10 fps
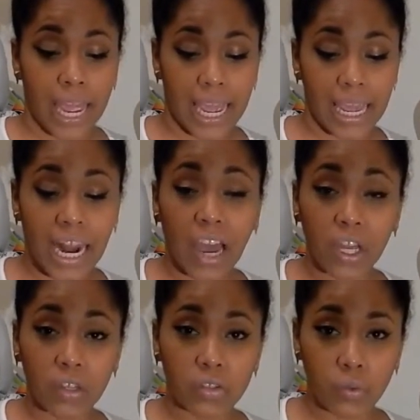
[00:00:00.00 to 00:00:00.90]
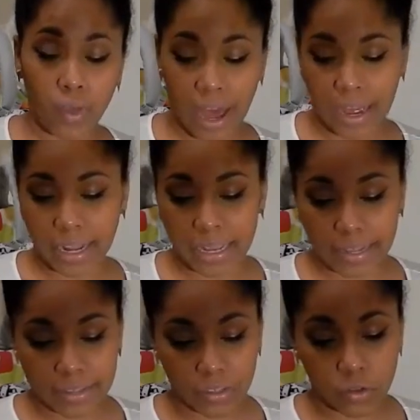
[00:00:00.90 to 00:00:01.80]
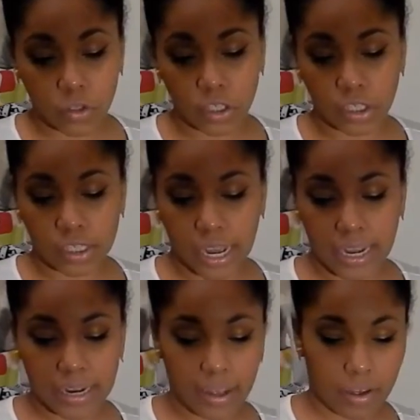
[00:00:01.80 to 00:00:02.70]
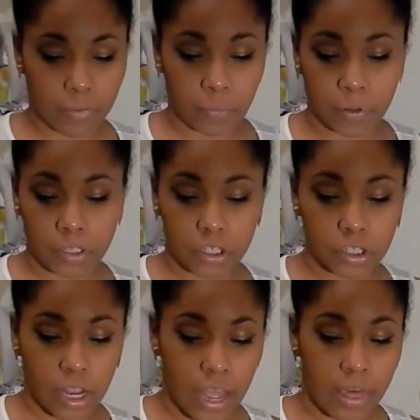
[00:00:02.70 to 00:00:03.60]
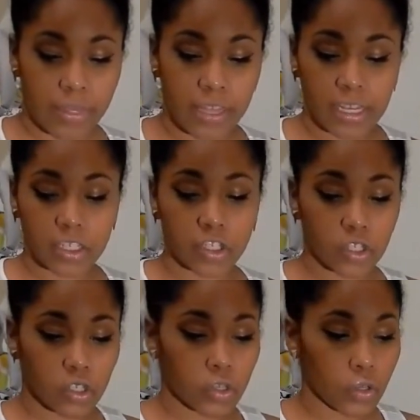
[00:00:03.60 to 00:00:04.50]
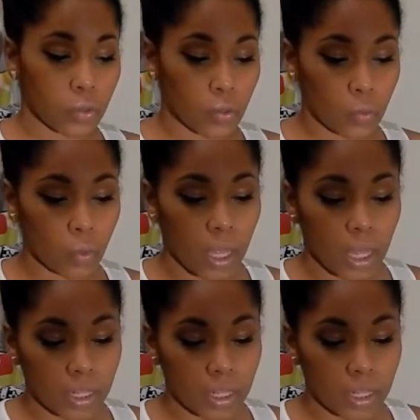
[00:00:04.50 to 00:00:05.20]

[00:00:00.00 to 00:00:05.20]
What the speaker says: And how you do that is you just kind of push these two